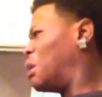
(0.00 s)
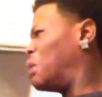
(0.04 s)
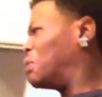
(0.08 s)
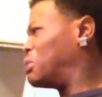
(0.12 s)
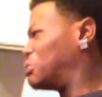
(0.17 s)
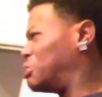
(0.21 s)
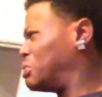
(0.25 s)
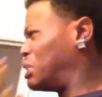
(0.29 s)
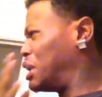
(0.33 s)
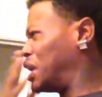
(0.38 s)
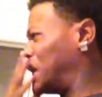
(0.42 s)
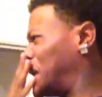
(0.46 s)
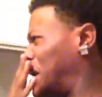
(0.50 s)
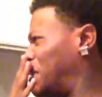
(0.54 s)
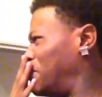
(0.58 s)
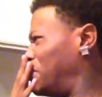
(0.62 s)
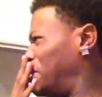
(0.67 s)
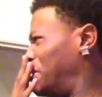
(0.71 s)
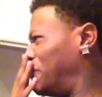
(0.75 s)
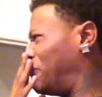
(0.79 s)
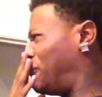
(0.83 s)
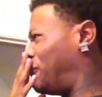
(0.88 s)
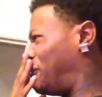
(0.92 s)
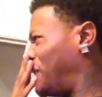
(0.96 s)
You didn't let
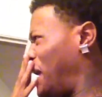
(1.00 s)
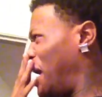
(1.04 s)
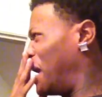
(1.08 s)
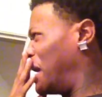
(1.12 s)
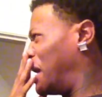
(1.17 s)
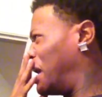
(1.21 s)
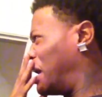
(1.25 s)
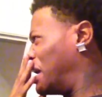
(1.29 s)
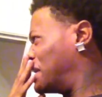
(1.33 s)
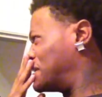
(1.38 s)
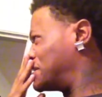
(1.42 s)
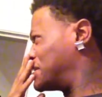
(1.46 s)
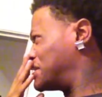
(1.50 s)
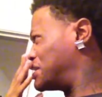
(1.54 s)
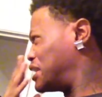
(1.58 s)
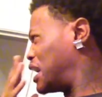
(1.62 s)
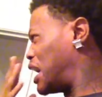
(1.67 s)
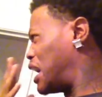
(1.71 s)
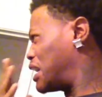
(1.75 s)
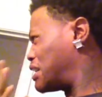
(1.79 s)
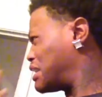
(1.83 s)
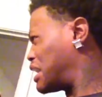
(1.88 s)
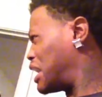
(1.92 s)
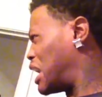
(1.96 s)
me finish.
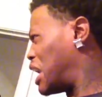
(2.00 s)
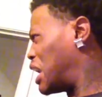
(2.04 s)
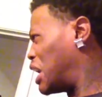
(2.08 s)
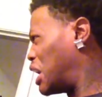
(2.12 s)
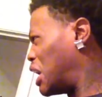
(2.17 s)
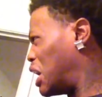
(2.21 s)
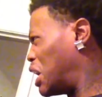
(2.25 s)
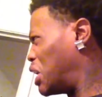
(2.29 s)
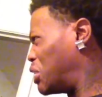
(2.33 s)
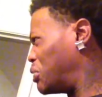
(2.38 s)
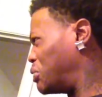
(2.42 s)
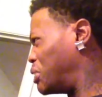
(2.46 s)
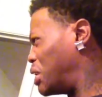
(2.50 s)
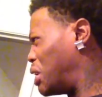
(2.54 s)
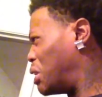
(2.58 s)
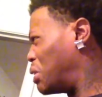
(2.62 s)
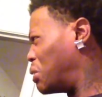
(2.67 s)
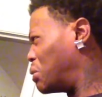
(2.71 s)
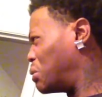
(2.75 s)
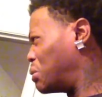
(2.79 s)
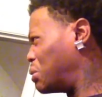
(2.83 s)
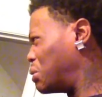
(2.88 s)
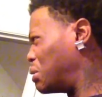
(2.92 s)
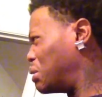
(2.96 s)
I said I love you
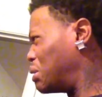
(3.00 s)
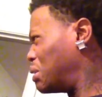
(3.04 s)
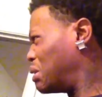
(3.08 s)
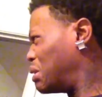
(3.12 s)
though.